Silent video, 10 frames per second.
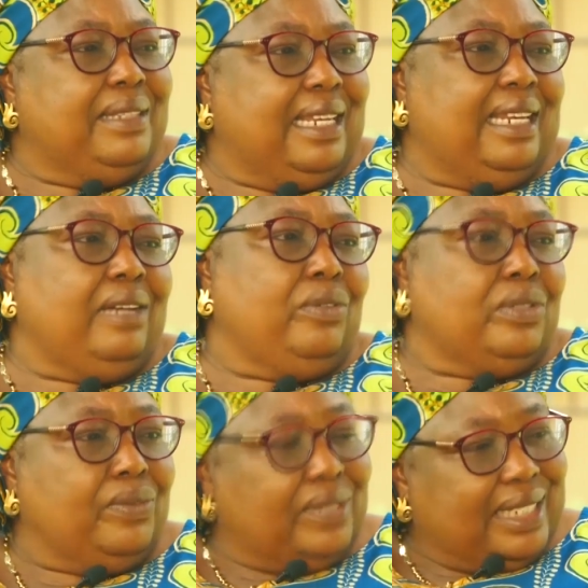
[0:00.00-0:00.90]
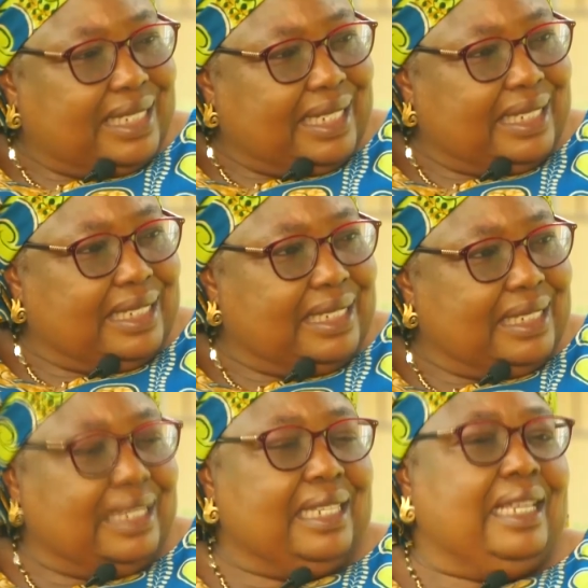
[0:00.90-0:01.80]
the land was for the church,
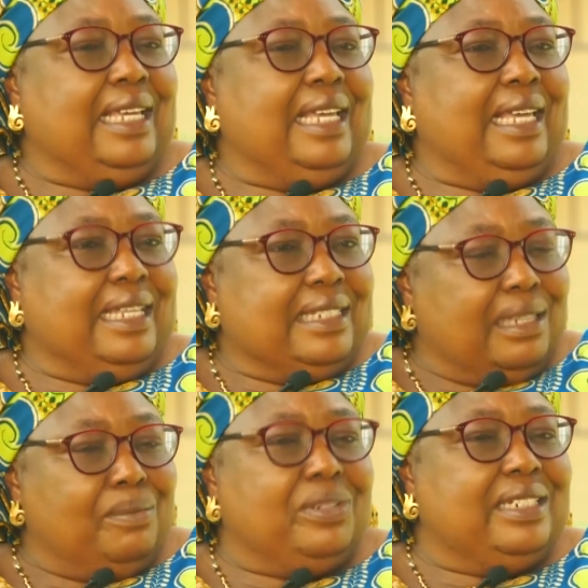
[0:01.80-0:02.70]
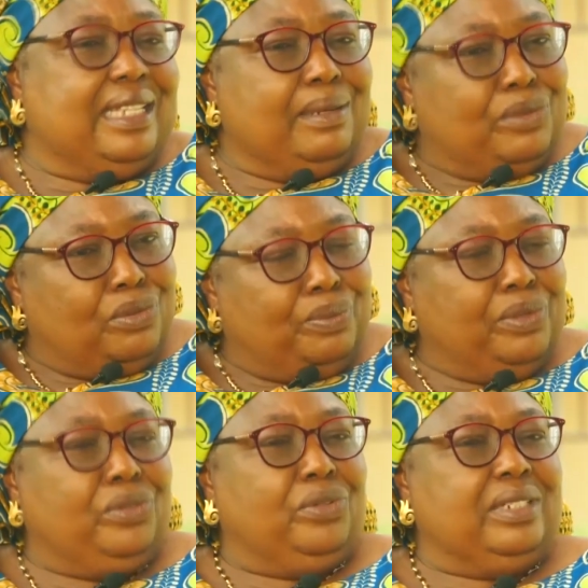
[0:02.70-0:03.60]
and somebody came to
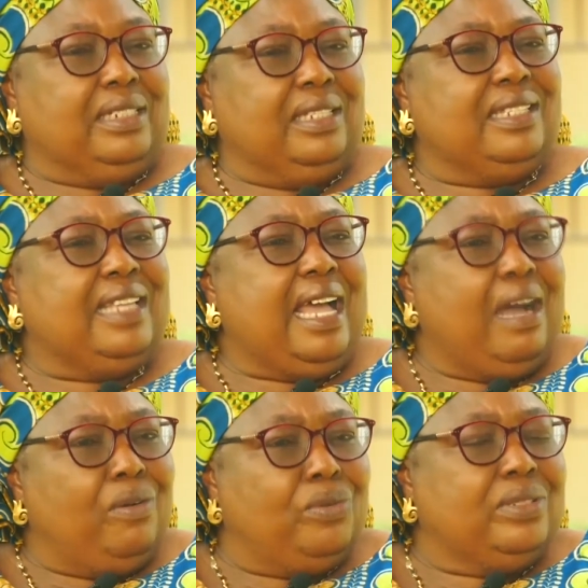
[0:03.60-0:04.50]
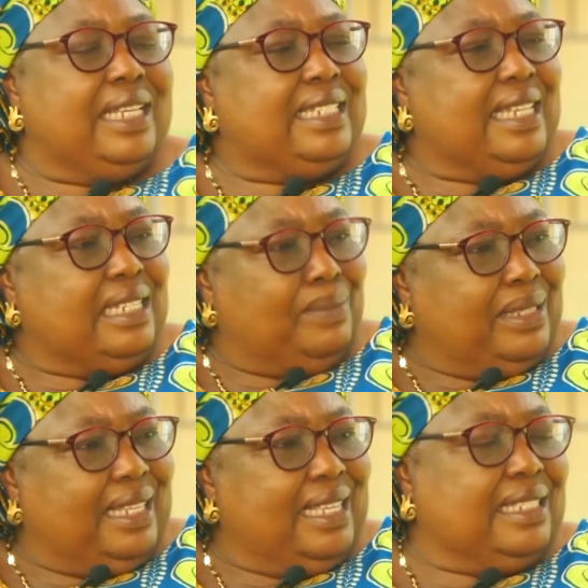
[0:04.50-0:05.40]
build on it. They say, how could the church be
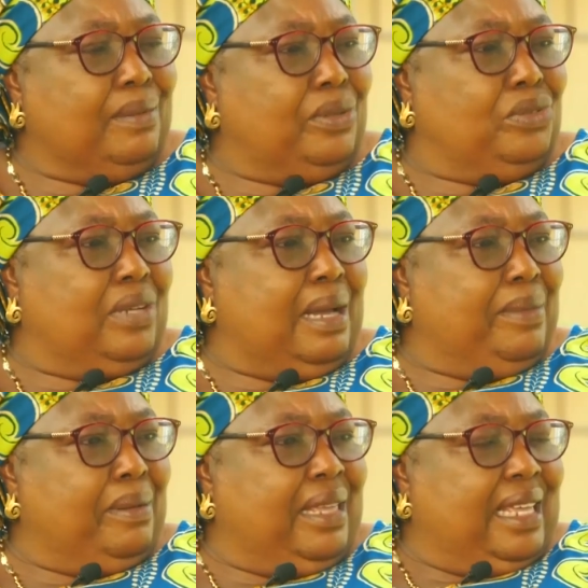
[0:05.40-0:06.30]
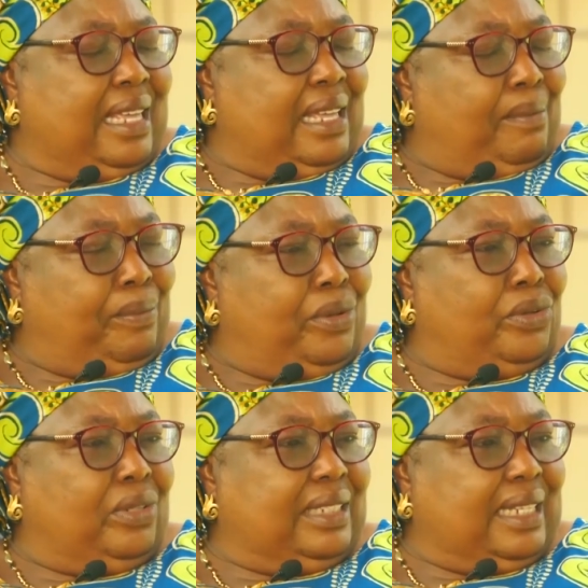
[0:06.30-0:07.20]
there? Somebody will come and build
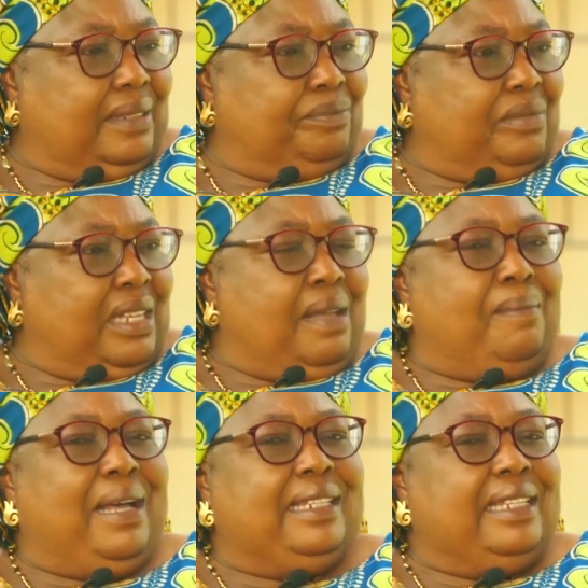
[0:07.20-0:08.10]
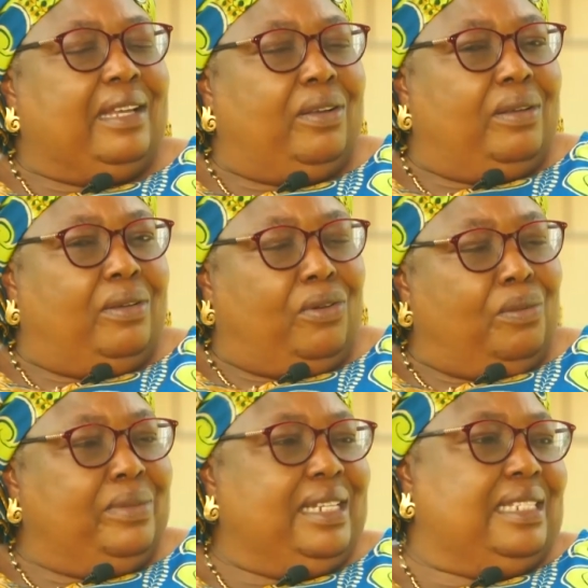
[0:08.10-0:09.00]
on them. But the
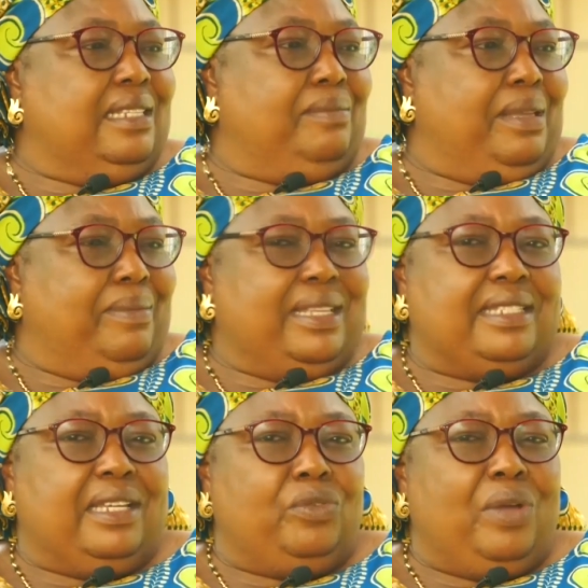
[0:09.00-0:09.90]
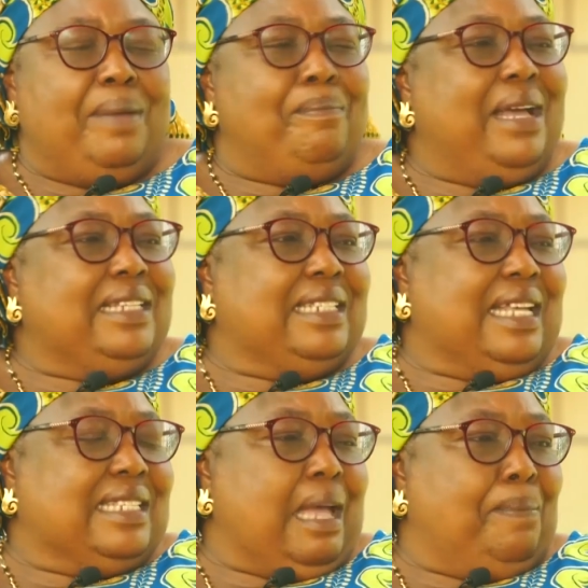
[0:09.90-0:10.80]
community members said, oh, a man
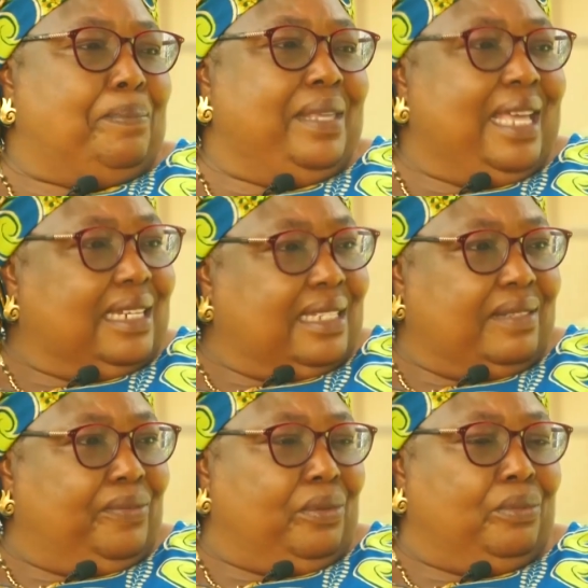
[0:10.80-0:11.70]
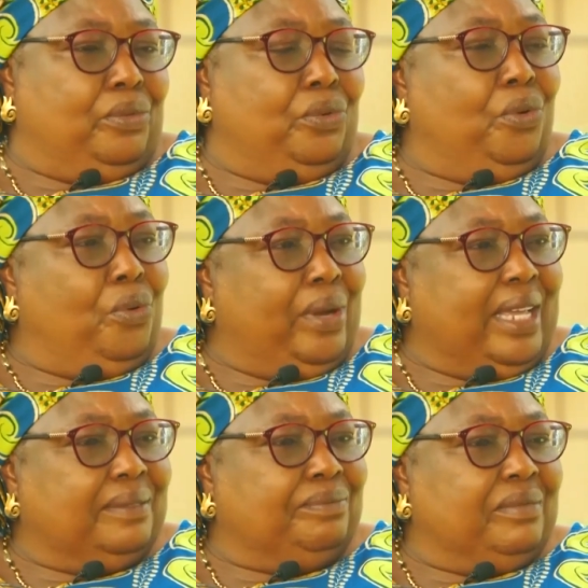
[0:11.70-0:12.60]
just appeared from nowhere,